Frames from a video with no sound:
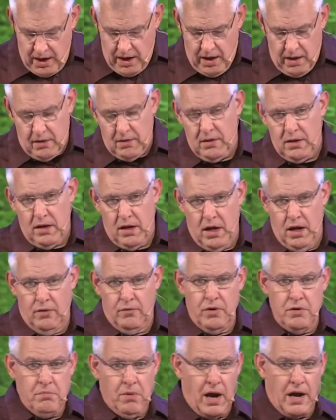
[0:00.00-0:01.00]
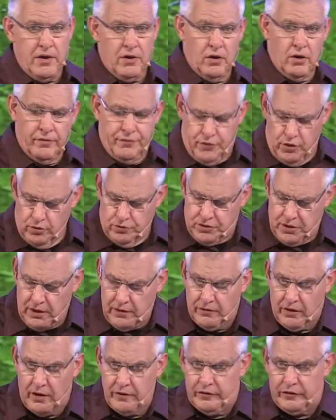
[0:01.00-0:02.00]
Now, a reminder, a few
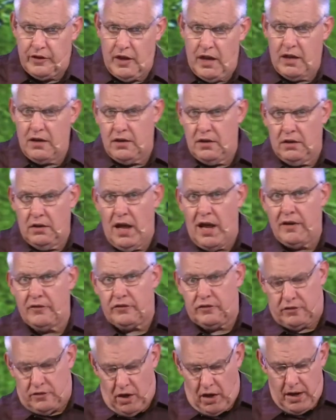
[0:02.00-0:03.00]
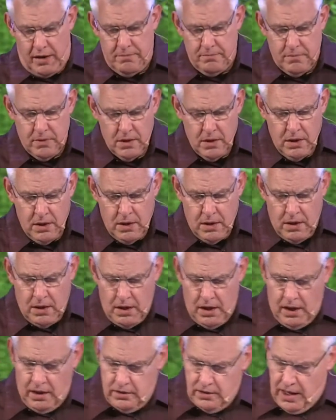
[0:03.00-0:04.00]
things I said last time,
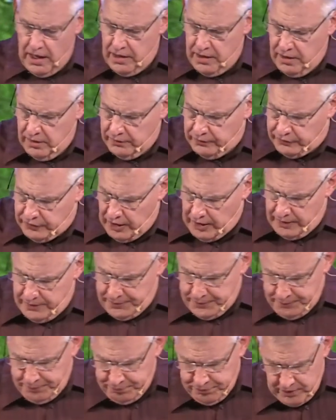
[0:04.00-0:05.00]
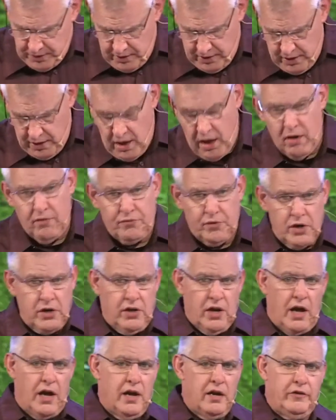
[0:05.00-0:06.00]
and that is that every
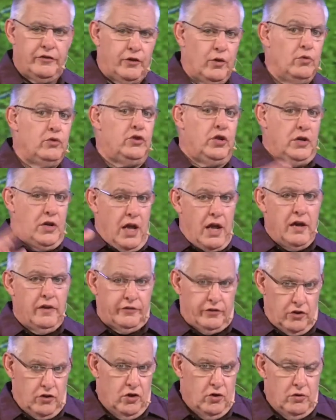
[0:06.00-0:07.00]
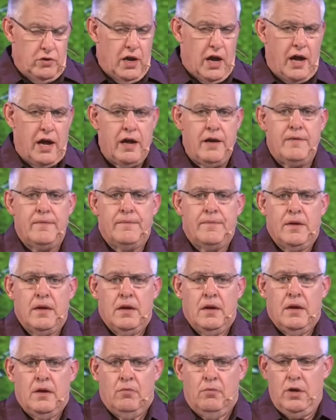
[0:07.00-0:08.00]
day, so today's a new day.
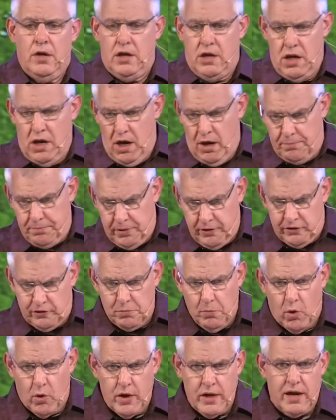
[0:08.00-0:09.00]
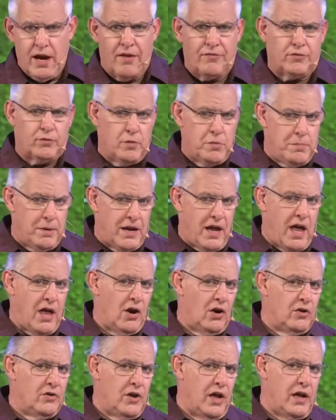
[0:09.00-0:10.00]
We get up this morning after we
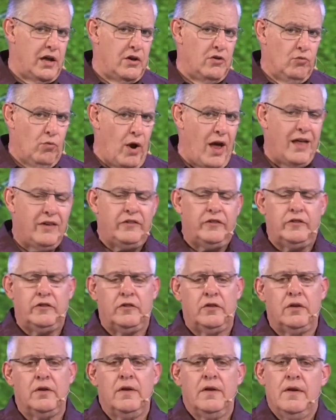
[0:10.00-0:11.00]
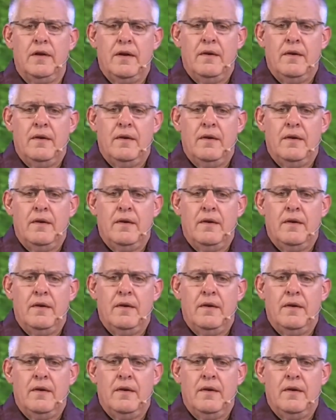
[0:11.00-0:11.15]
began our day in rest,